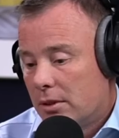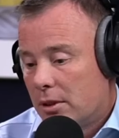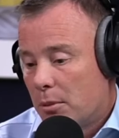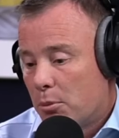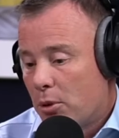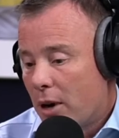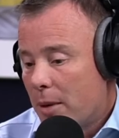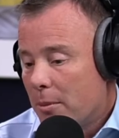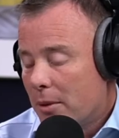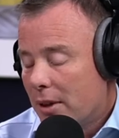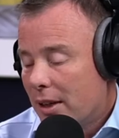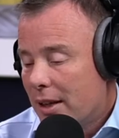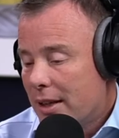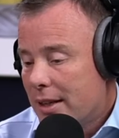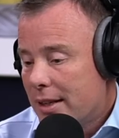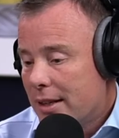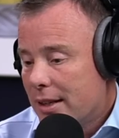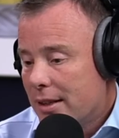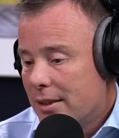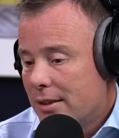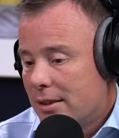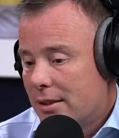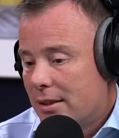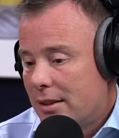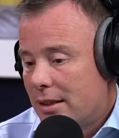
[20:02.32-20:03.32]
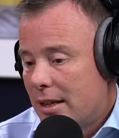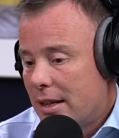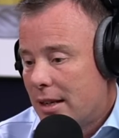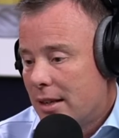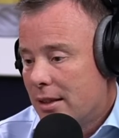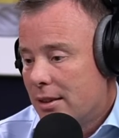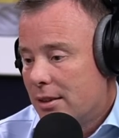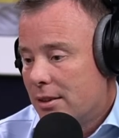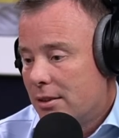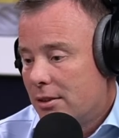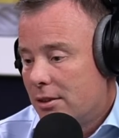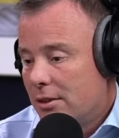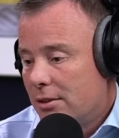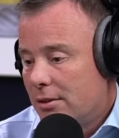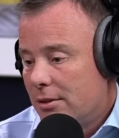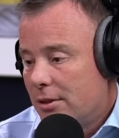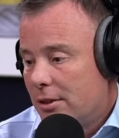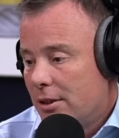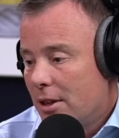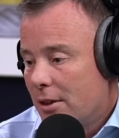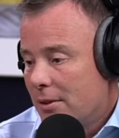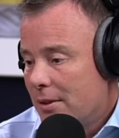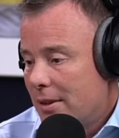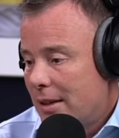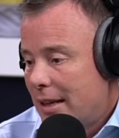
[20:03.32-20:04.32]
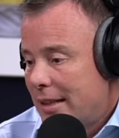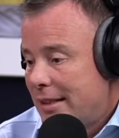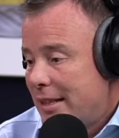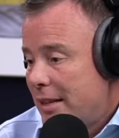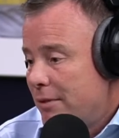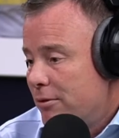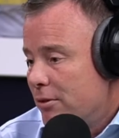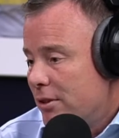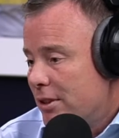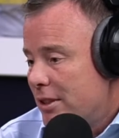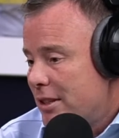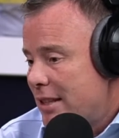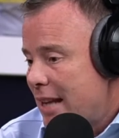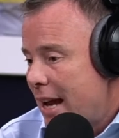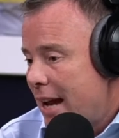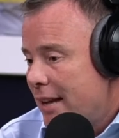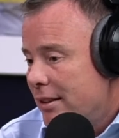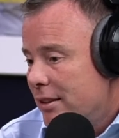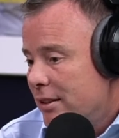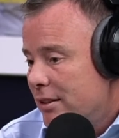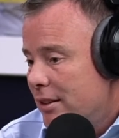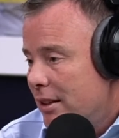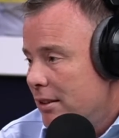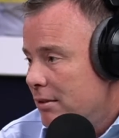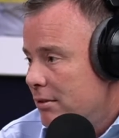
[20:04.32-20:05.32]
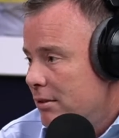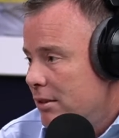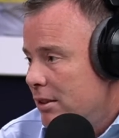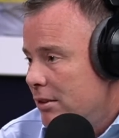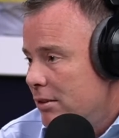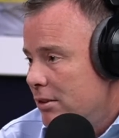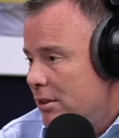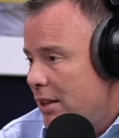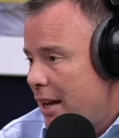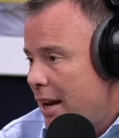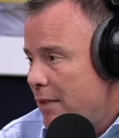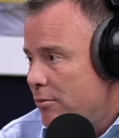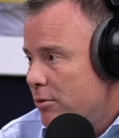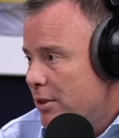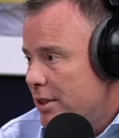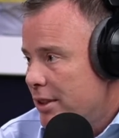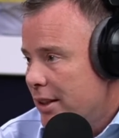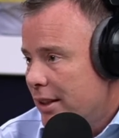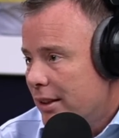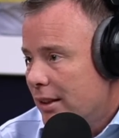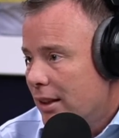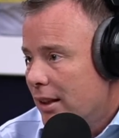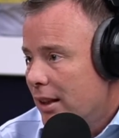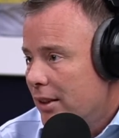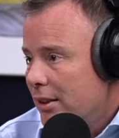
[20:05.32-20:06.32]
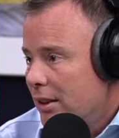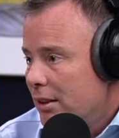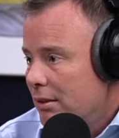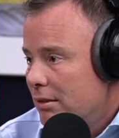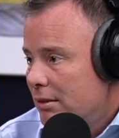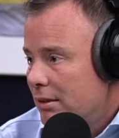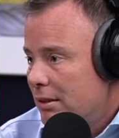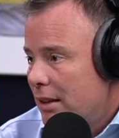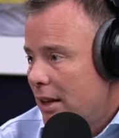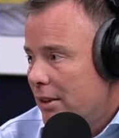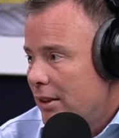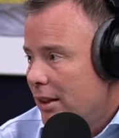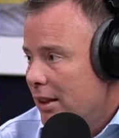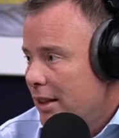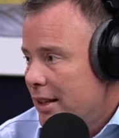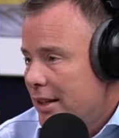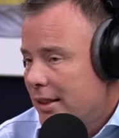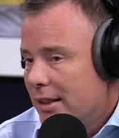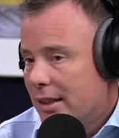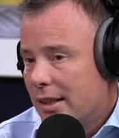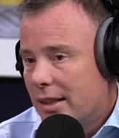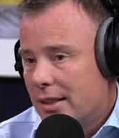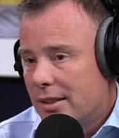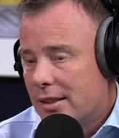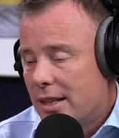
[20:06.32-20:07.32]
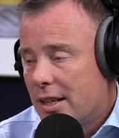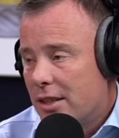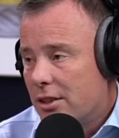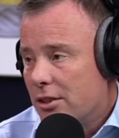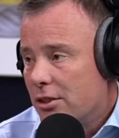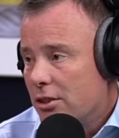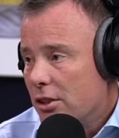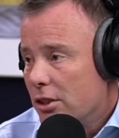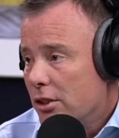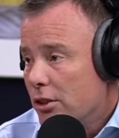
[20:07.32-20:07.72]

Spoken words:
Premier League is a different standard to every single other league that exists.